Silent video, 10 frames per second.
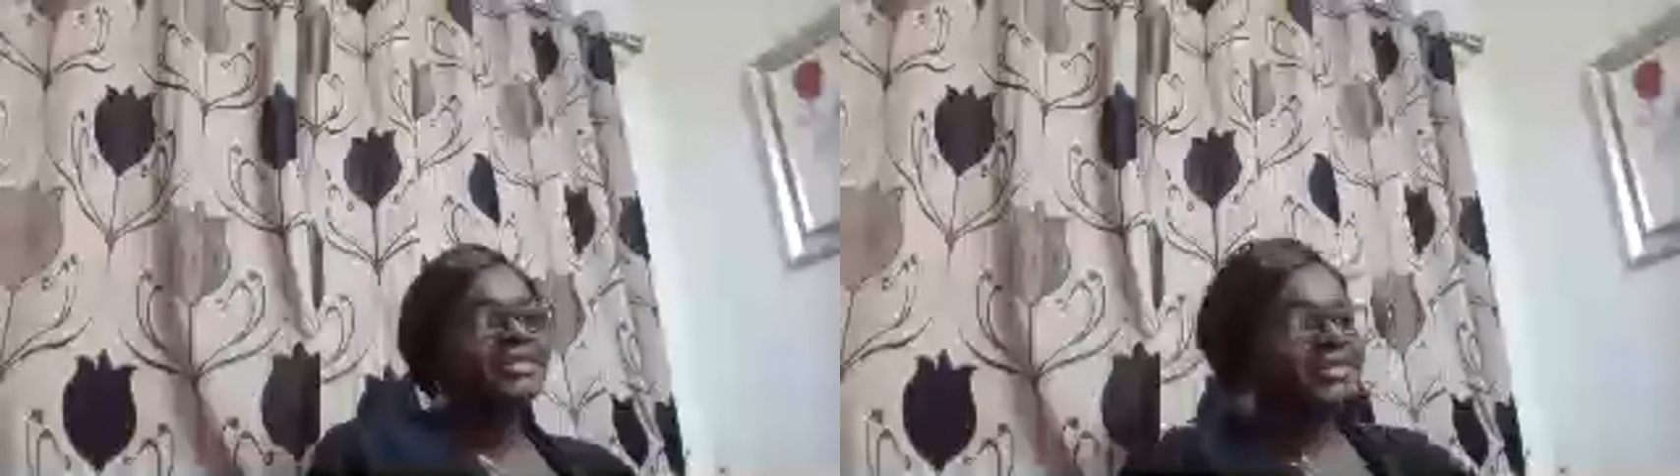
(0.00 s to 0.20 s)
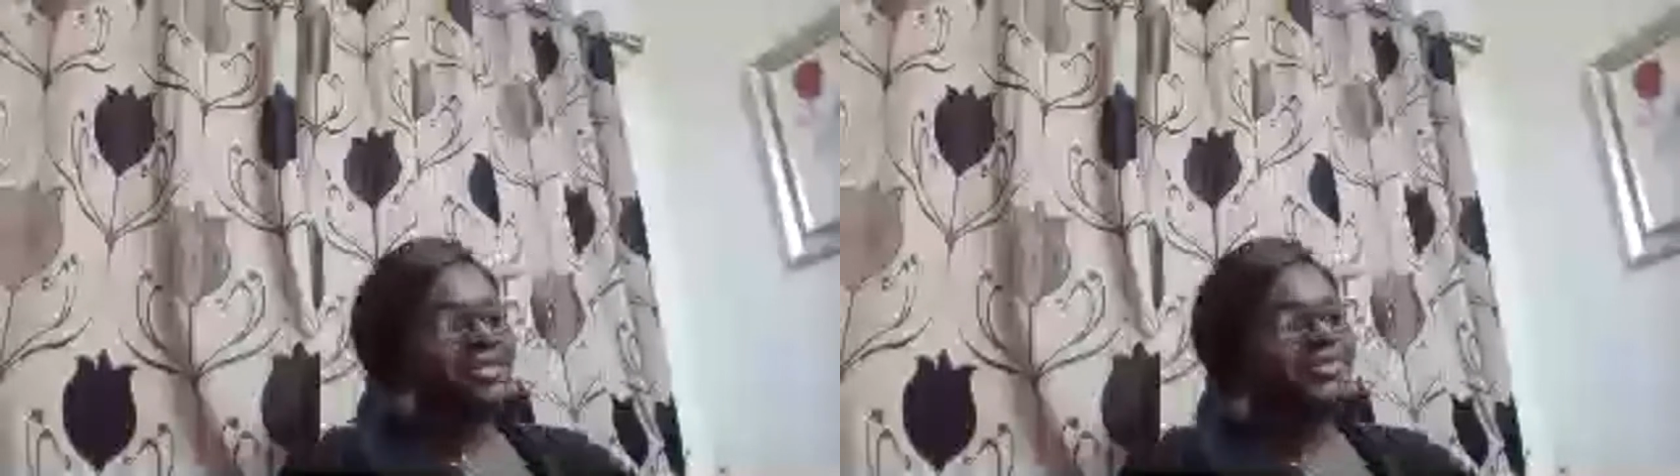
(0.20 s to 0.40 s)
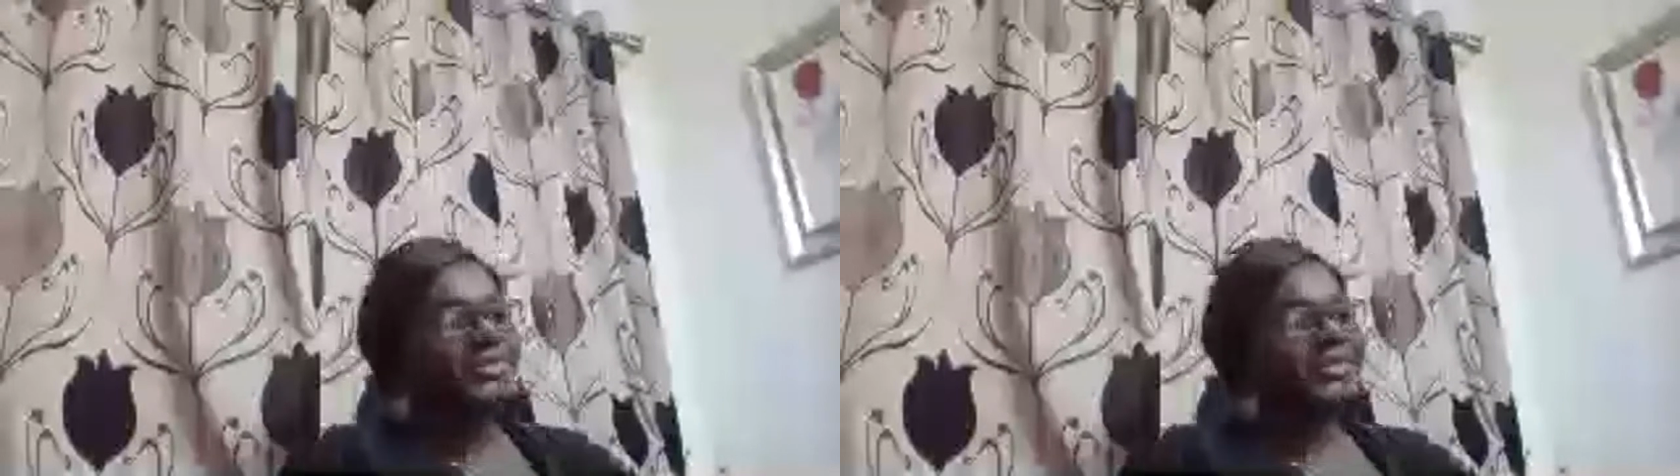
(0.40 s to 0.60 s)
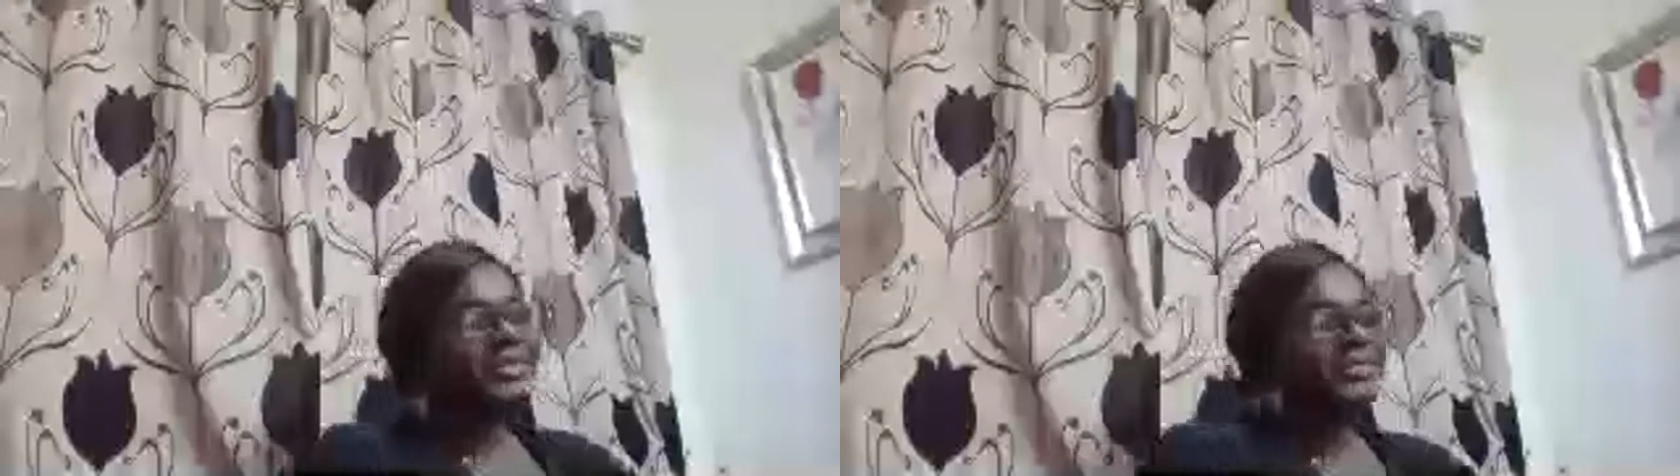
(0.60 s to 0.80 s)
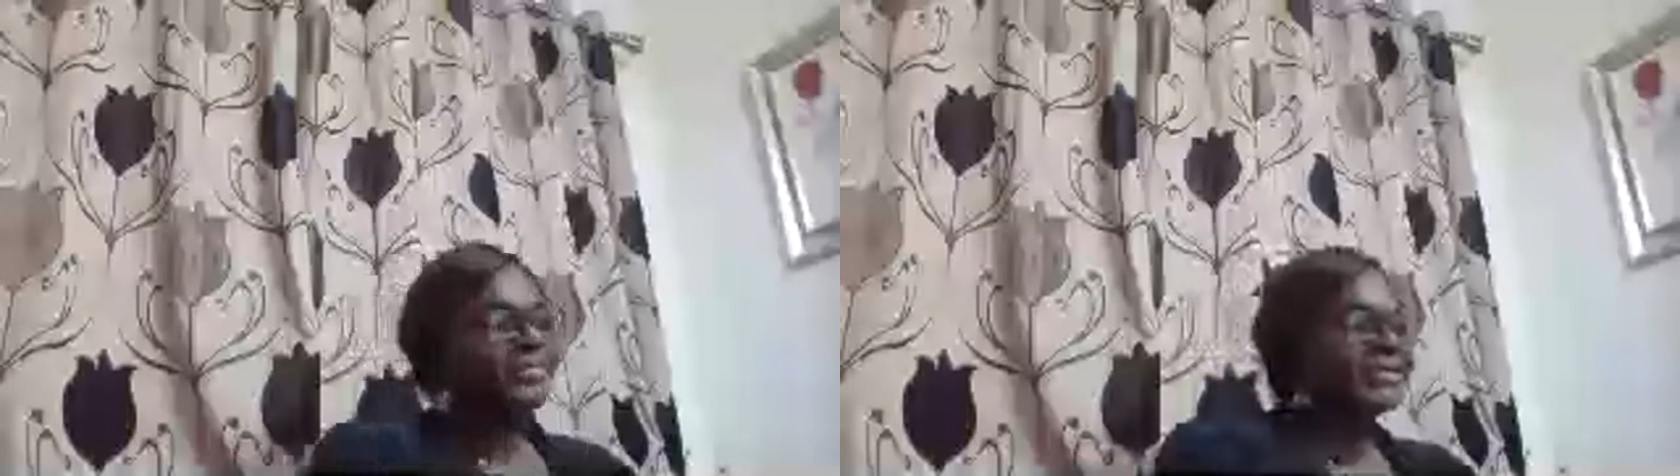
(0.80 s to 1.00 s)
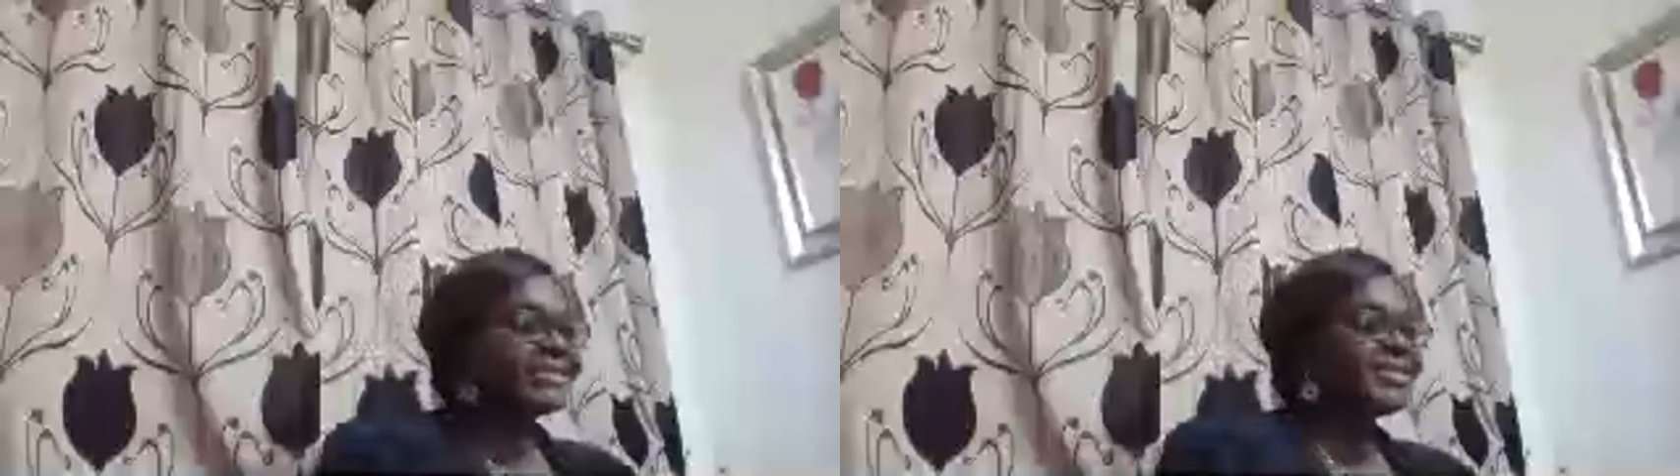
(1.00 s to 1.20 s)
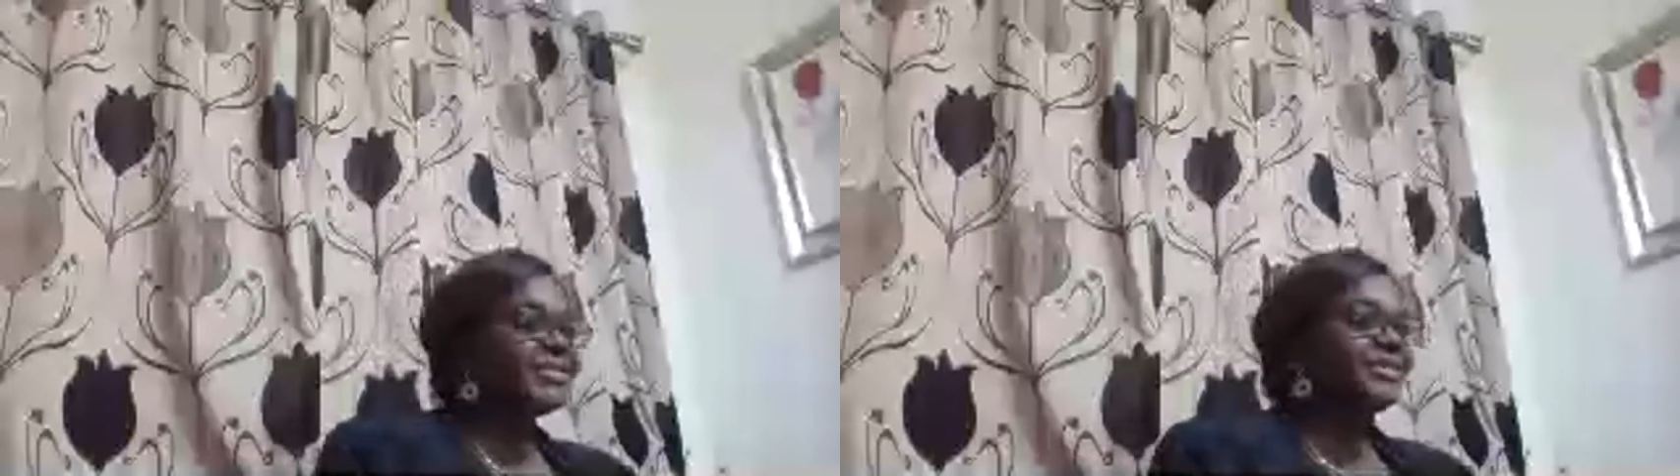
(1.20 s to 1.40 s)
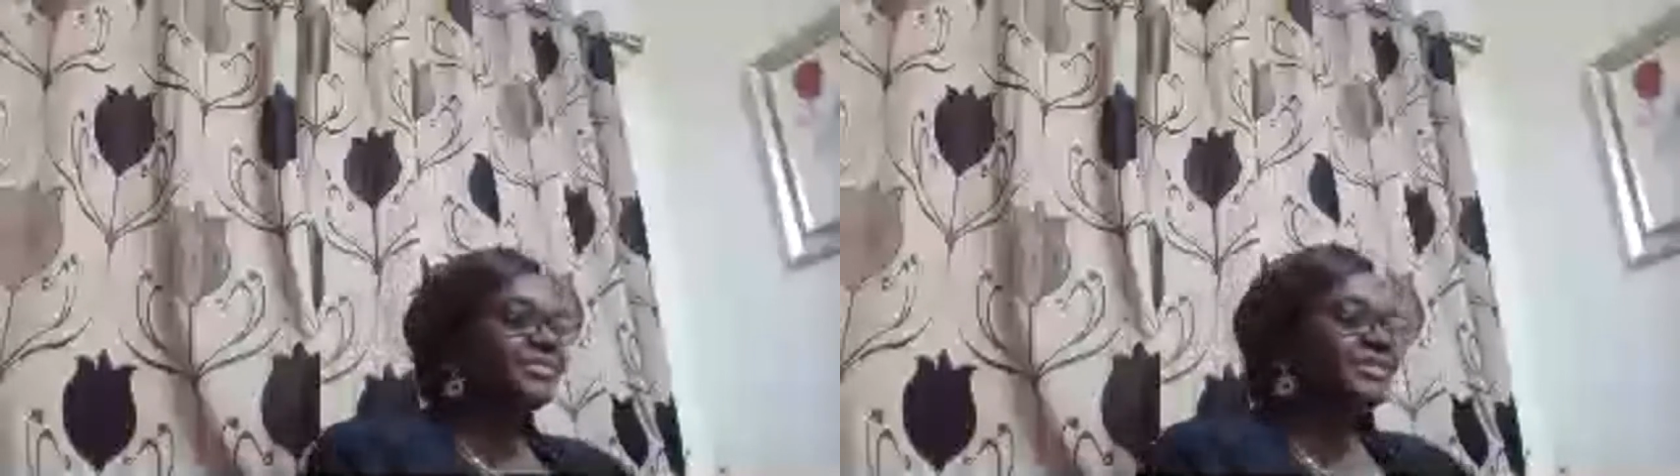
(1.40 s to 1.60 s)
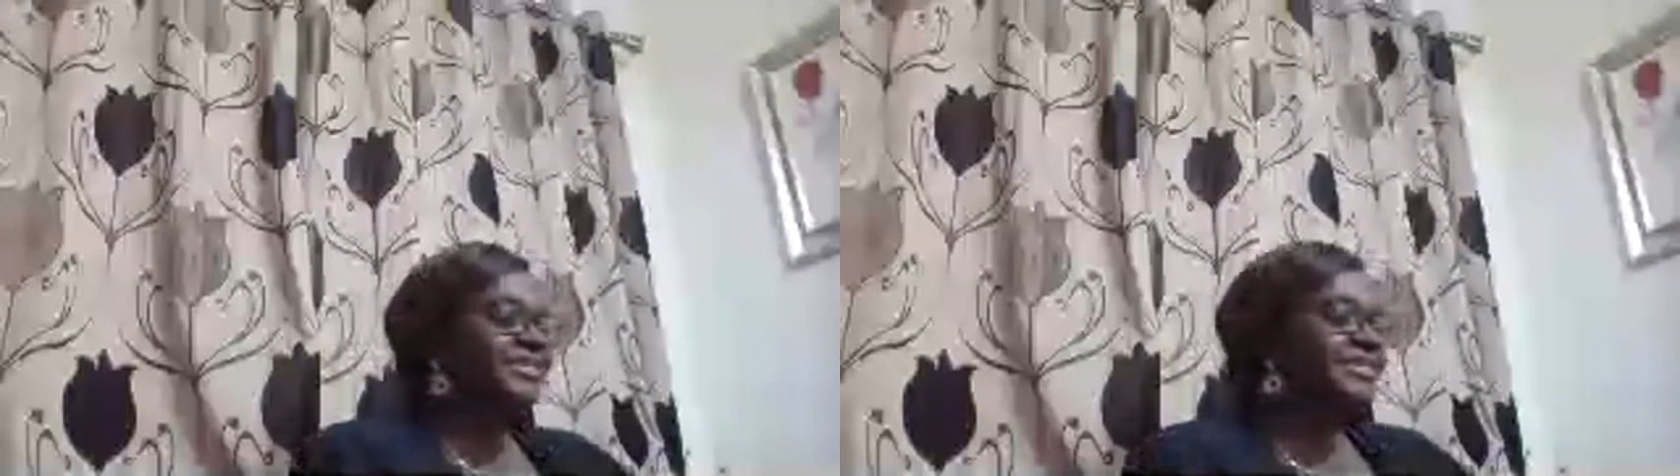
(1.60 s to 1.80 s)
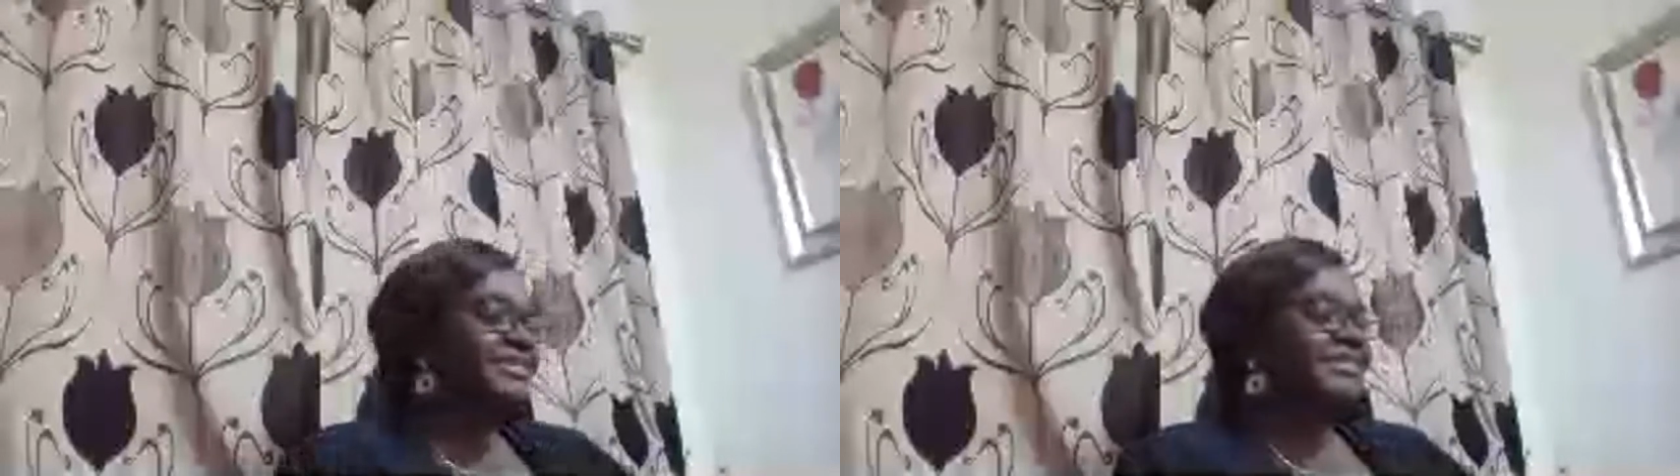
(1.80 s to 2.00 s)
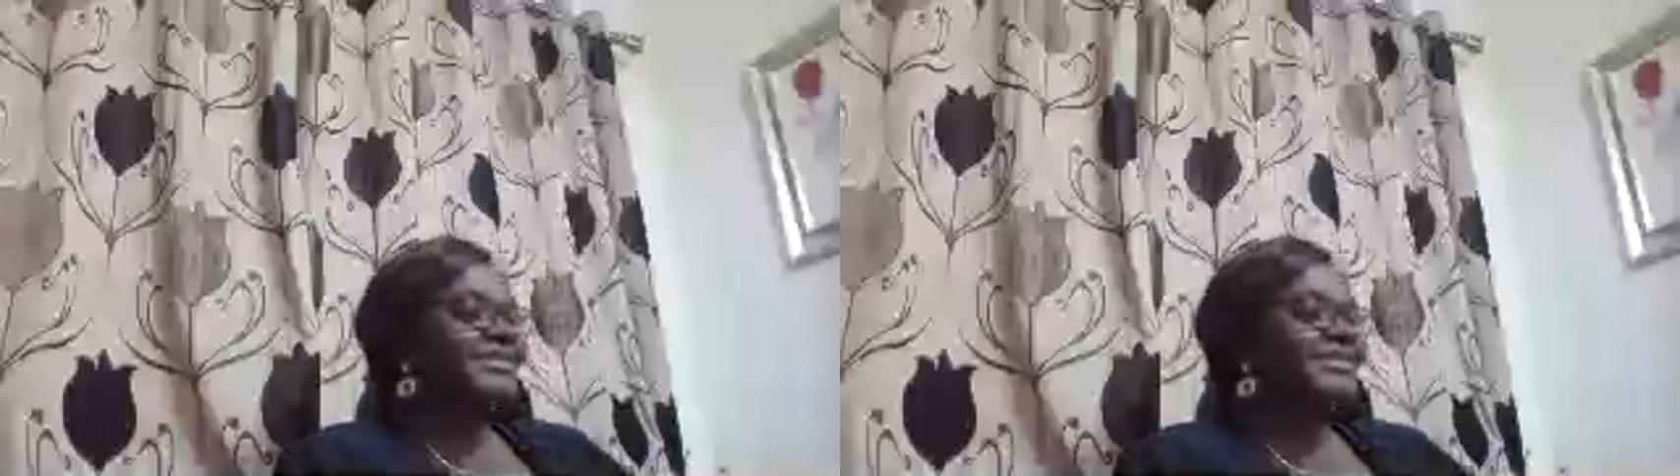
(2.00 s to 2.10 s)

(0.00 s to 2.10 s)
you're welcome. I see you're watching.